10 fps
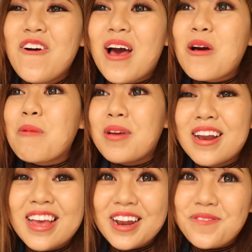Oh, I'm
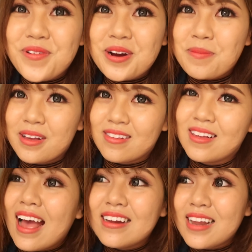gonna get it for him because
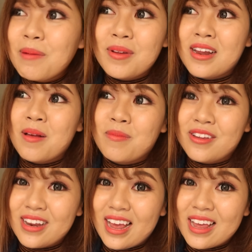I adopted him
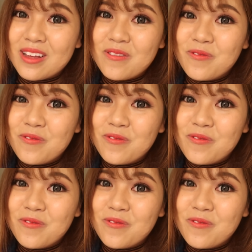tonight